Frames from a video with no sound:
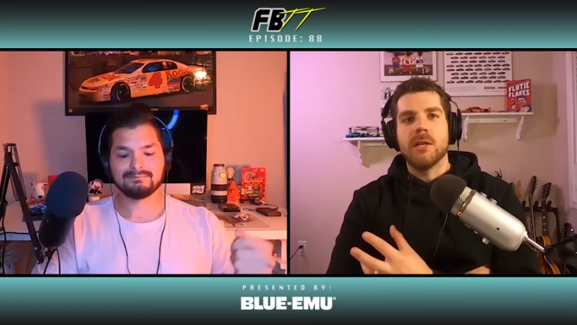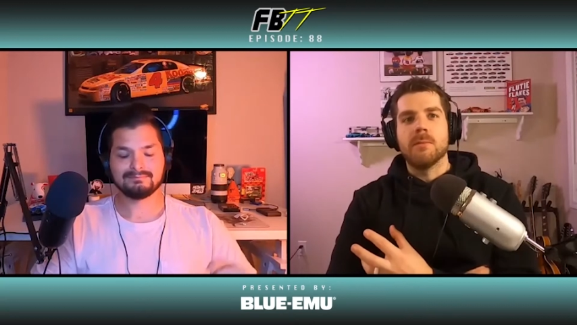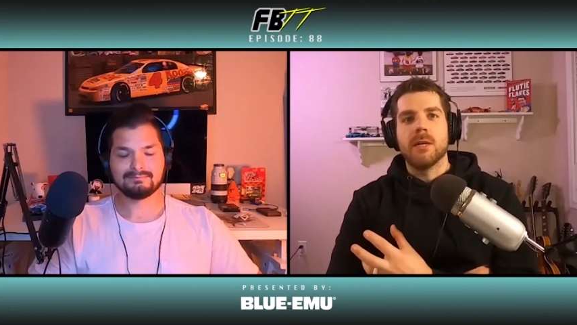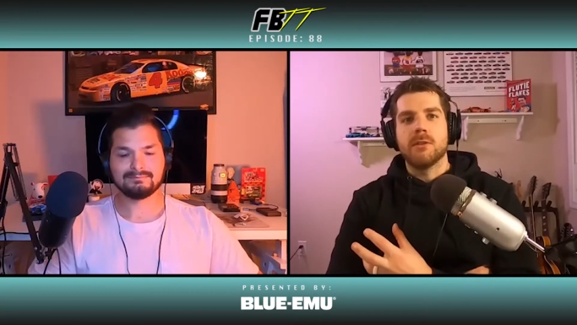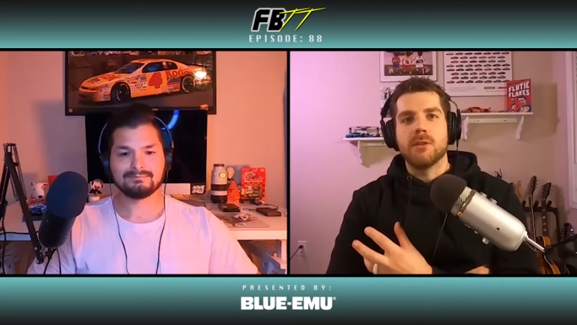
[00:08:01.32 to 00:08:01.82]

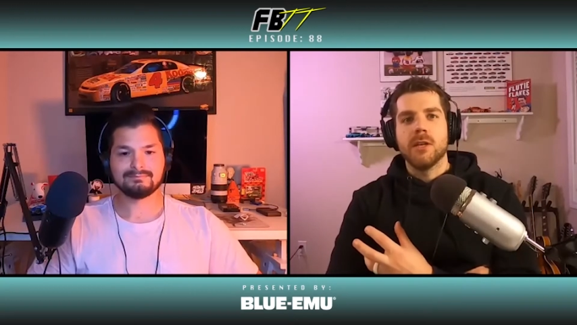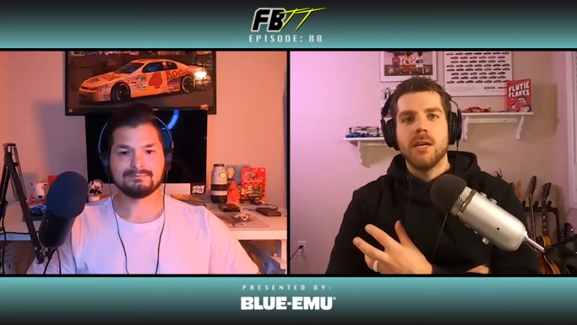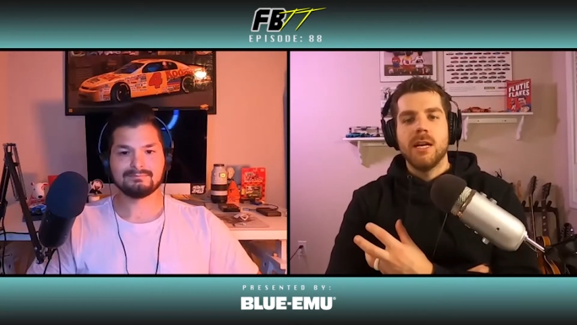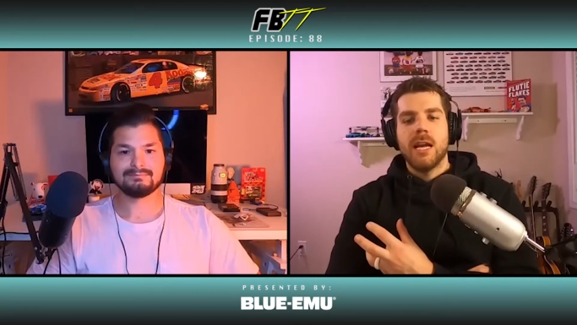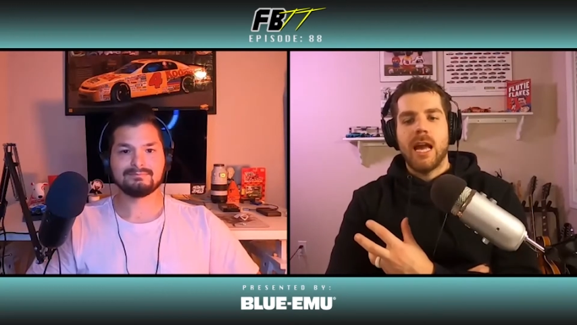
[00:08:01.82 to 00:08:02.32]
Speaker 1: much
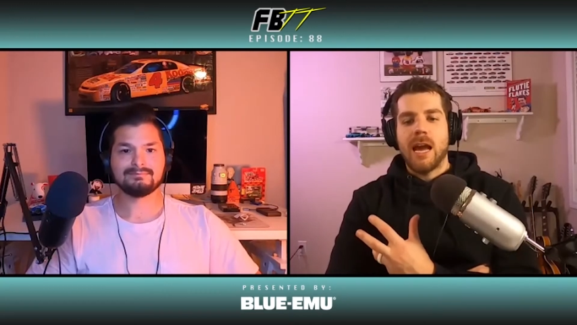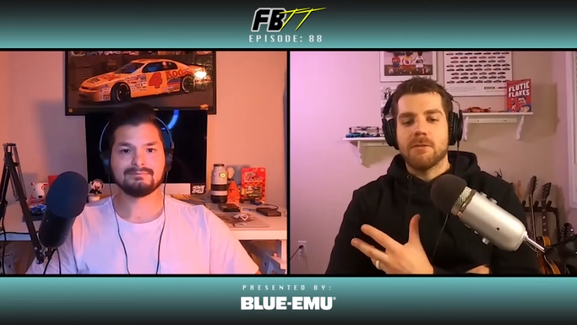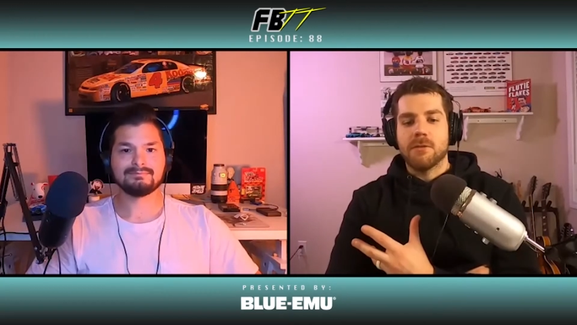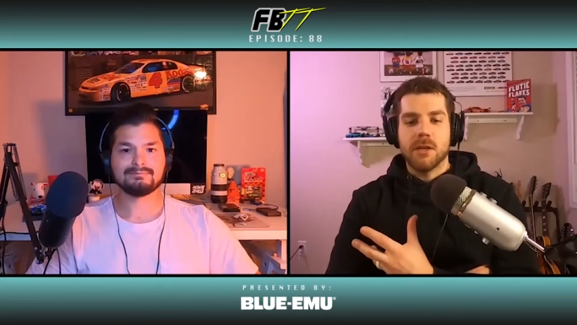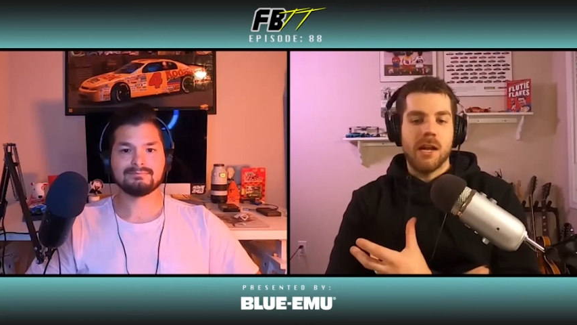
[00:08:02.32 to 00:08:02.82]

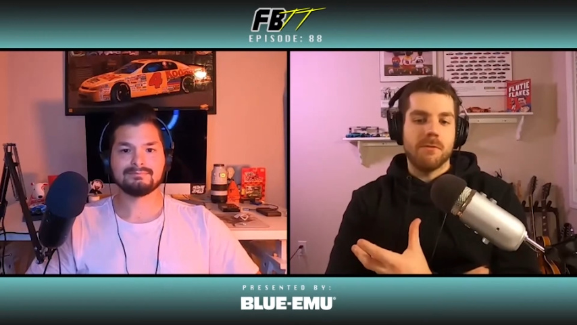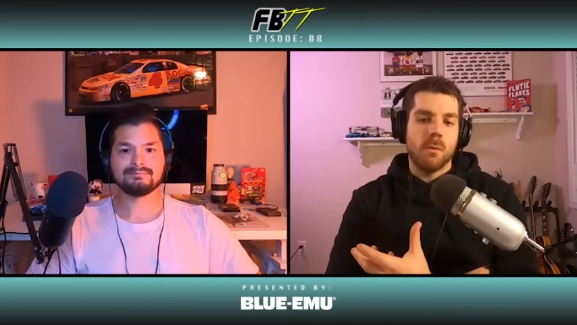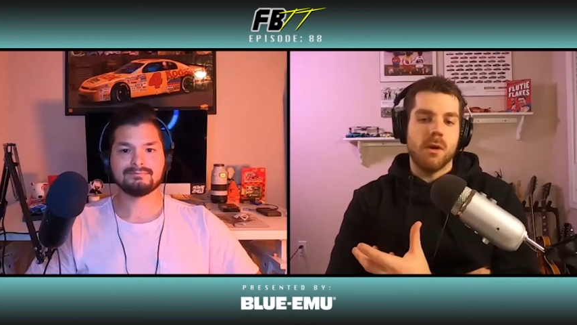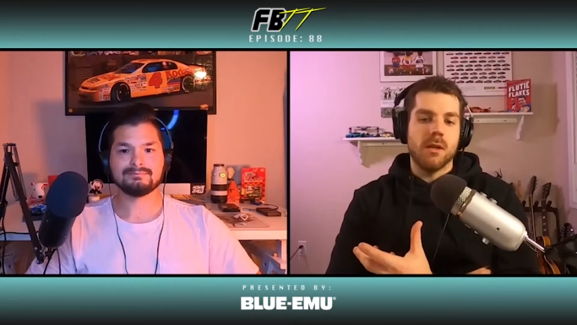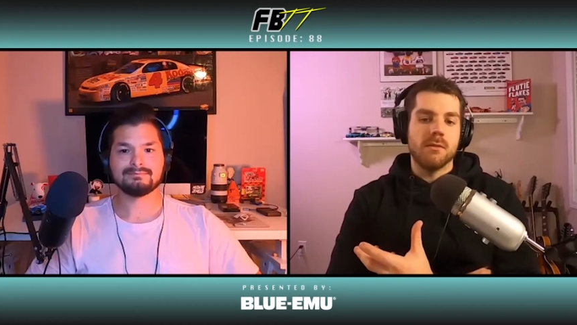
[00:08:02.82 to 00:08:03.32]
after F
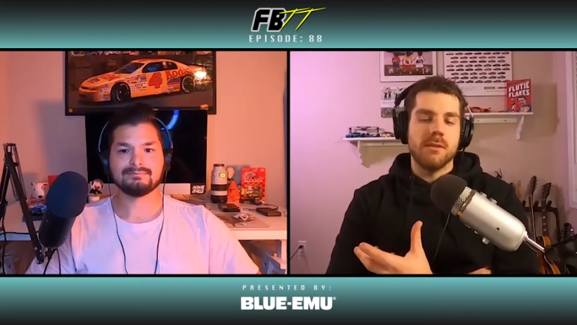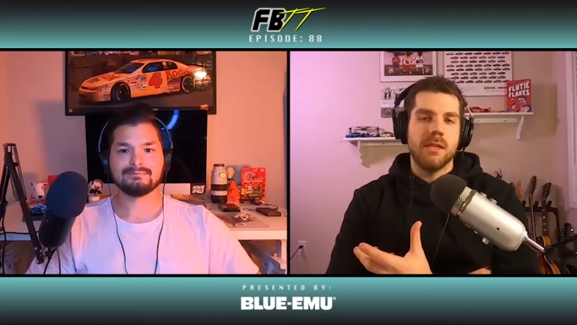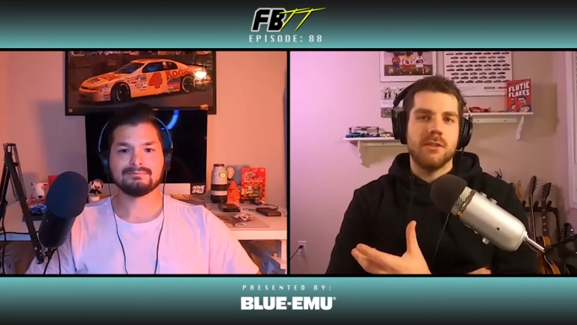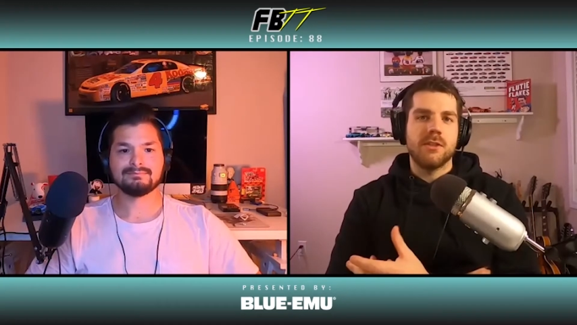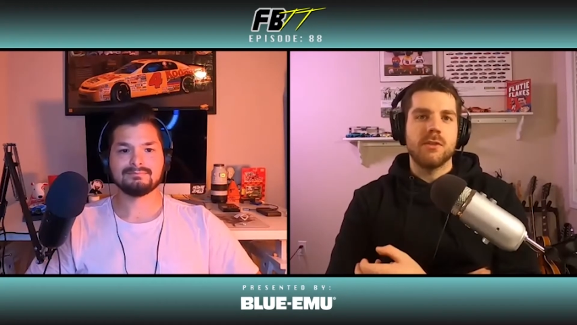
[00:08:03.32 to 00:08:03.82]
one
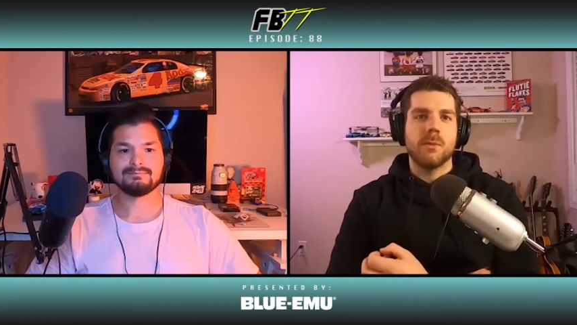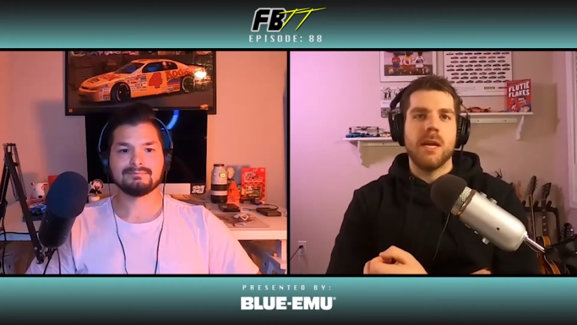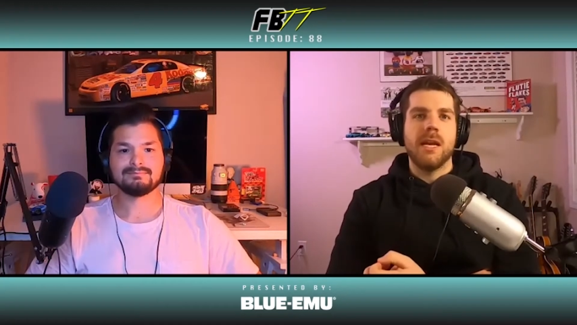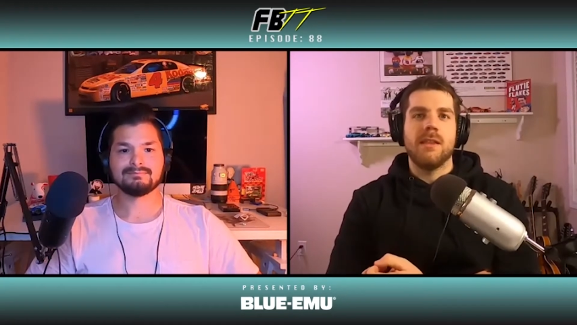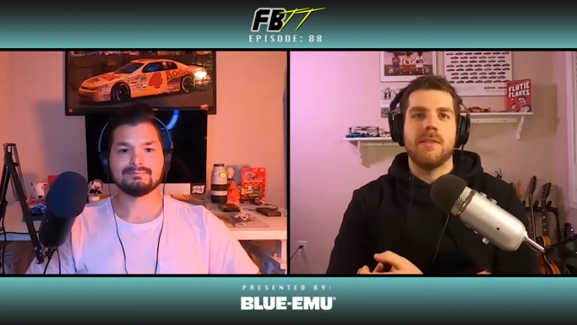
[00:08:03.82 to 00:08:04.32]
and just the
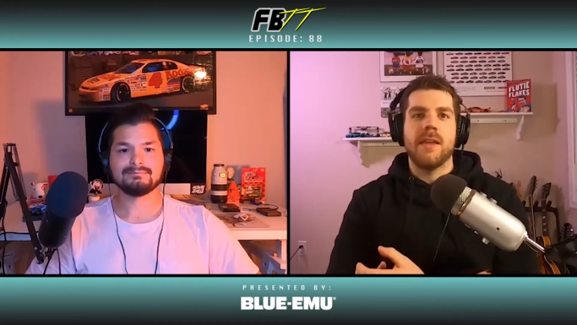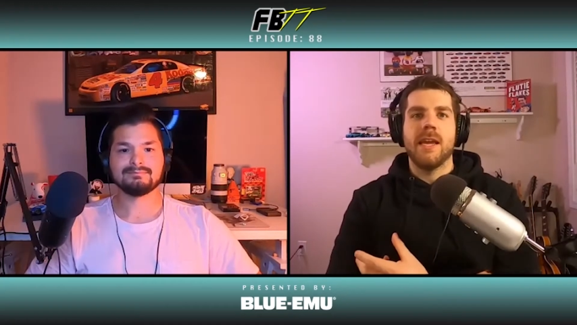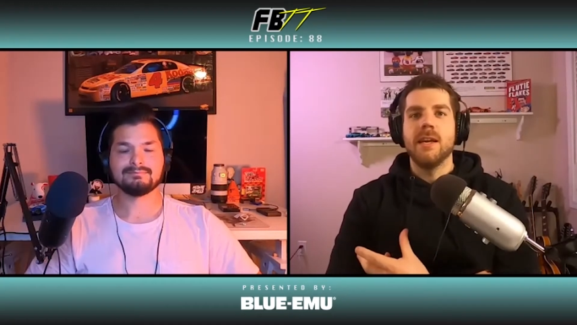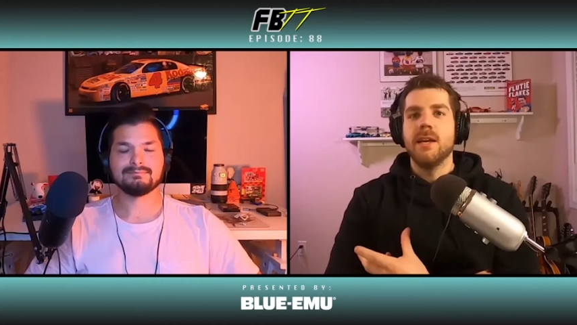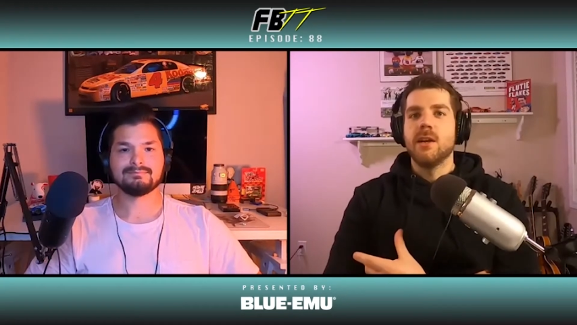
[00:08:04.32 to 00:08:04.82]
way that
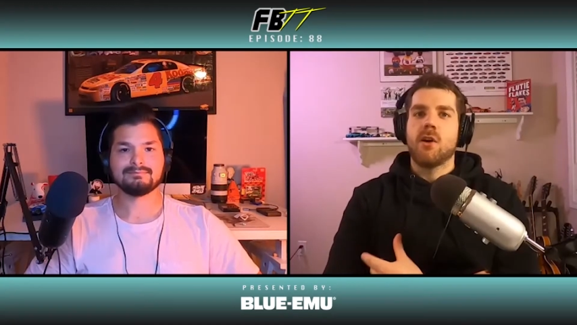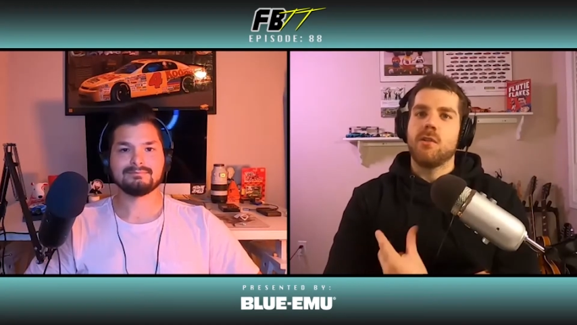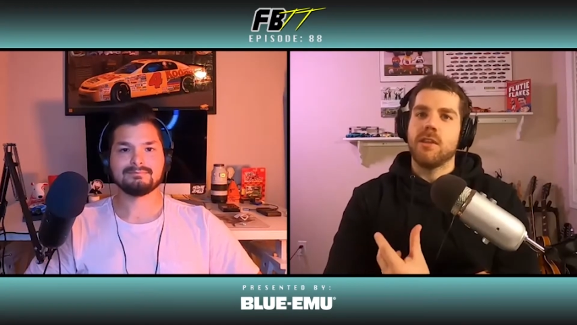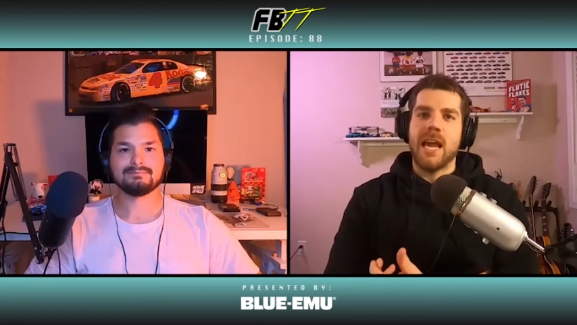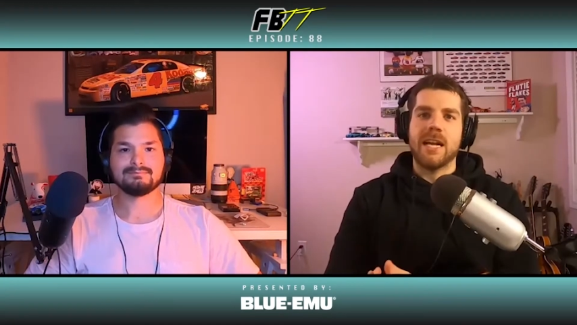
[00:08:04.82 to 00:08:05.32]
they call
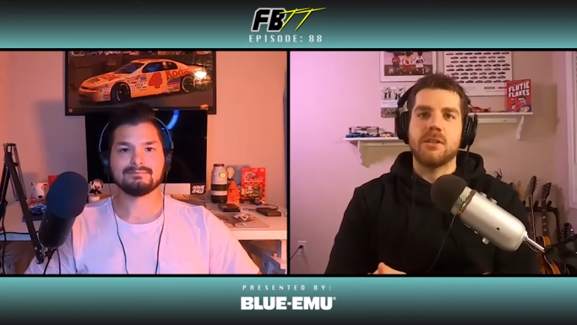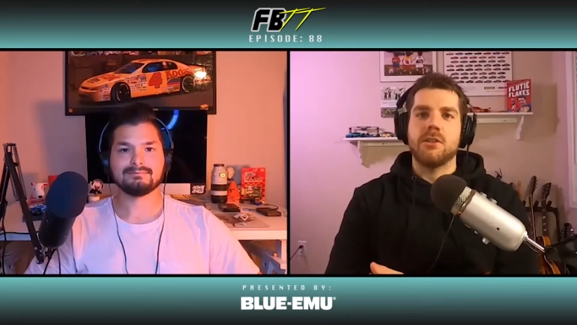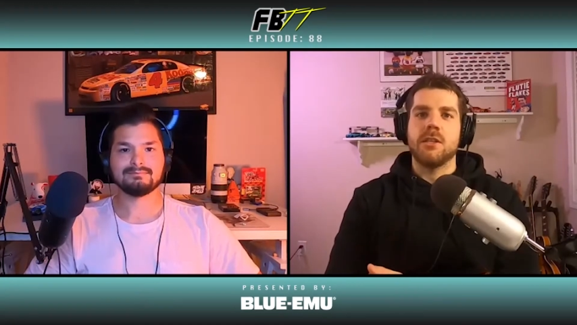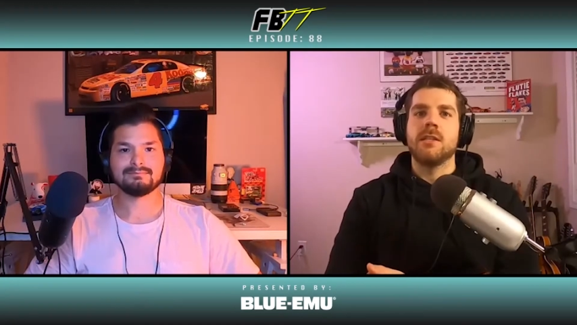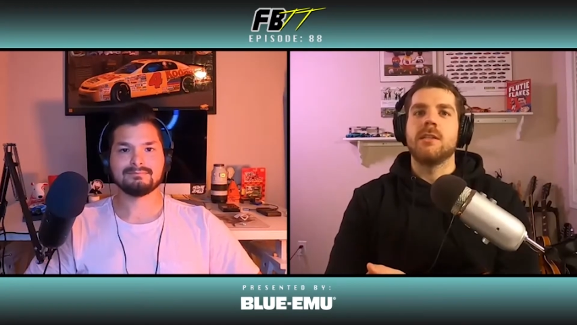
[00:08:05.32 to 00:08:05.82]
the
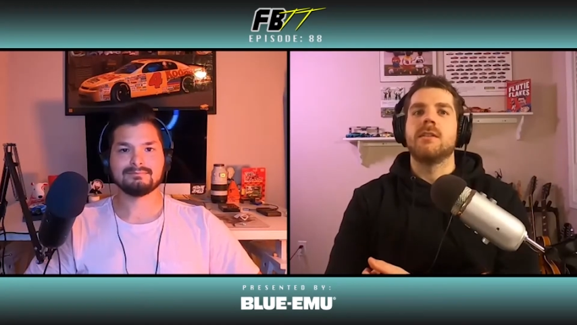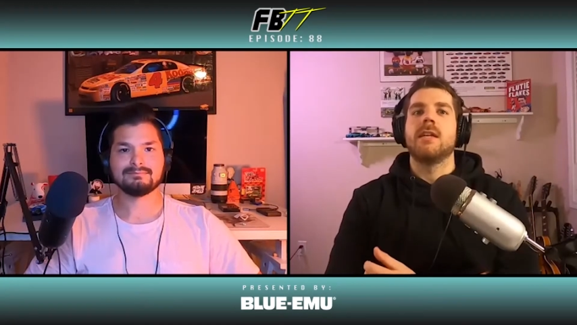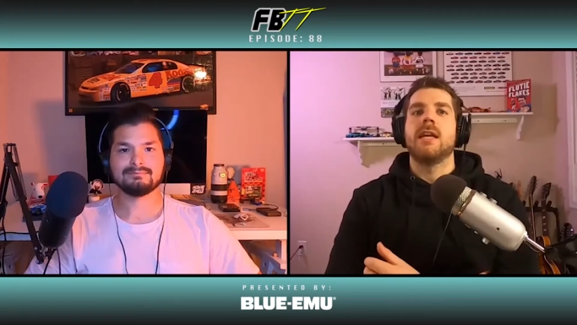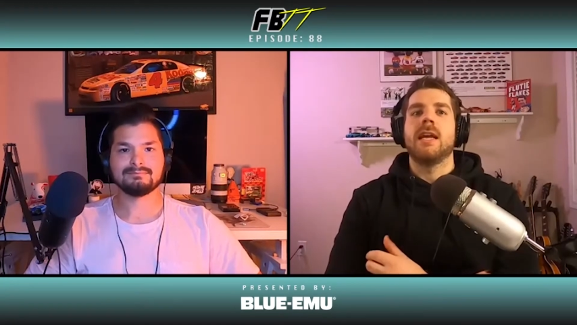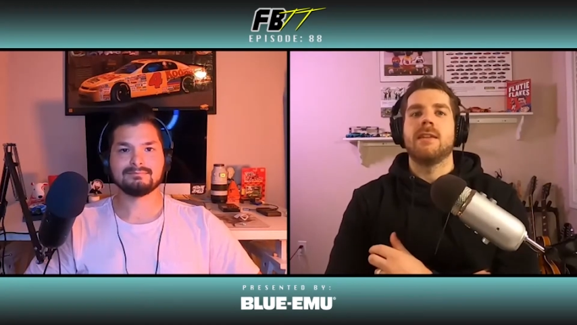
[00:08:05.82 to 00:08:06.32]
action
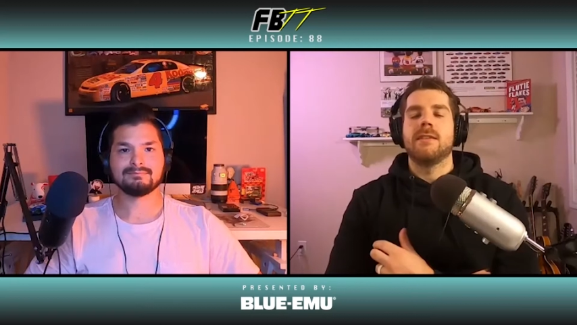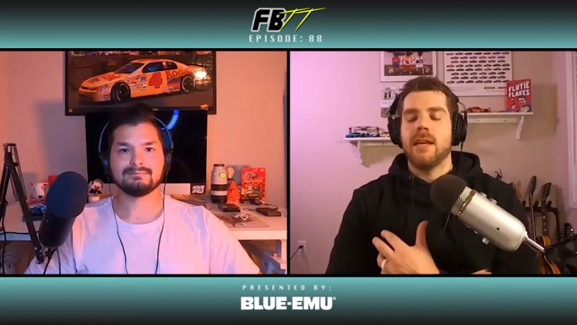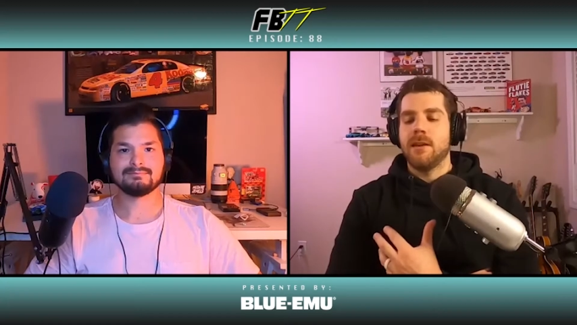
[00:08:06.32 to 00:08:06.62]
and and